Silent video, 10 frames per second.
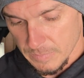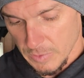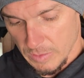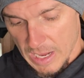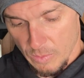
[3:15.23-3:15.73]

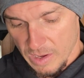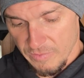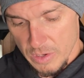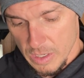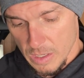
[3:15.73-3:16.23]
okay,
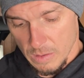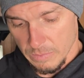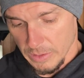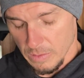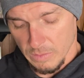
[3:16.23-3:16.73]
wherever you
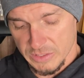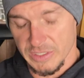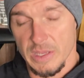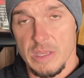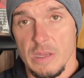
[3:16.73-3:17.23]
go. Let's
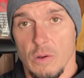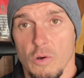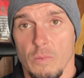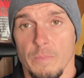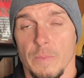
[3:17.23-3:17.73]
say you eat
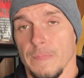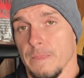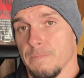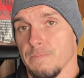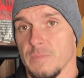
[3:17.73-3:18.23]
home
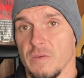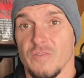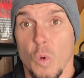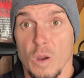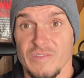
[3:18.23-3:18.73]

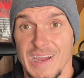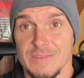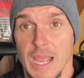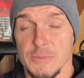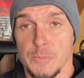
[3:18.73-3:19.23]
4 or
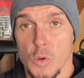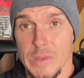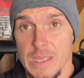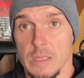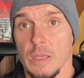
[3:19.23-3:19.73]
5 times per
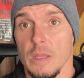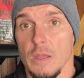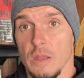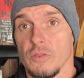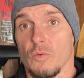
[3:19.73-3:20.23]
week.
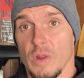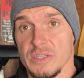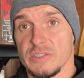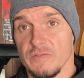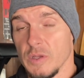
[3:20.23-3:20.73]
The
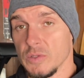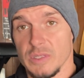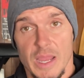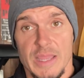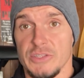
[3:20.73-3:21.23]
rest of those
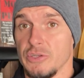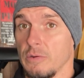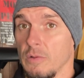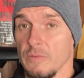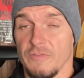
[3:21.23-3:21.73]
nights,
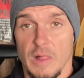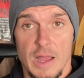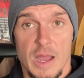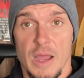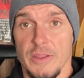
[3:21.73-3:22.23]
you're on the
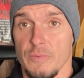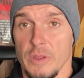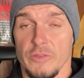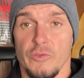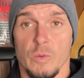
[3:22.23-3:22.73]
fly, you're
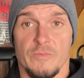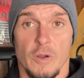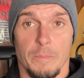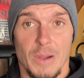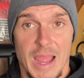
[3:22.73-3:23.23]
running to and
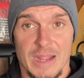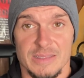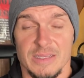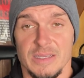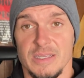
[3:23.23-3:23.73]
from
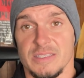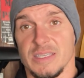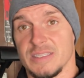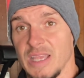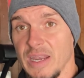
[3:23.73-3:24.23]
practice,
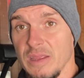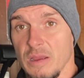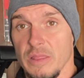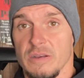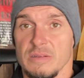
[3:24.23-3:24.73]
this, that, and the
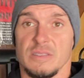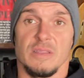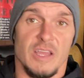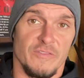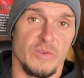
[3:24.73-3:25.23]
other. It's a
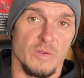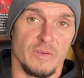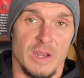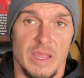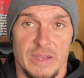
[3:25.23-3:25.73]

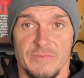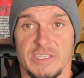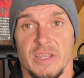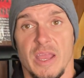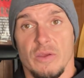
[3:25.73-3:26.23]
leftover night. If
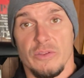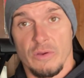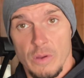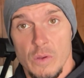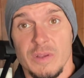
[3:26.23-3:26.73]
it's a night on
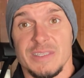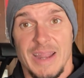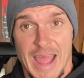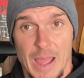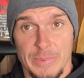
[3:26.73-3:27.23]
your own, because
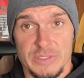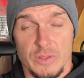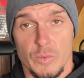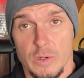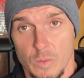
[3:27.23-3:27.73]
that happens in
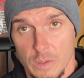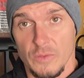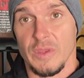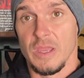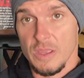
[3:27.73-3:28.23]
the real
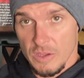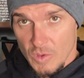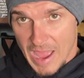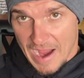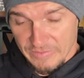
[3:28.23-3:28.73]
world,
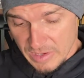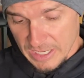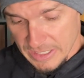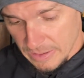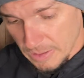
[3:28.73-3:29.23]
you have to
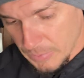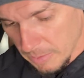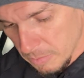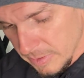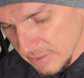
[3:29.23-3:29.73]
eat dinner
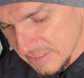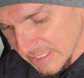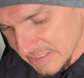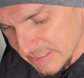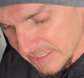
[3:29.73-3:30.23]
probably, let's
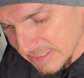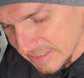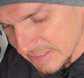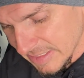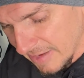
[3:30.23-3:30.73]
say, 6
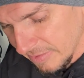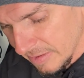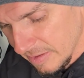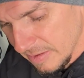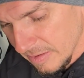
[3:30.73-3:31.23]
to 7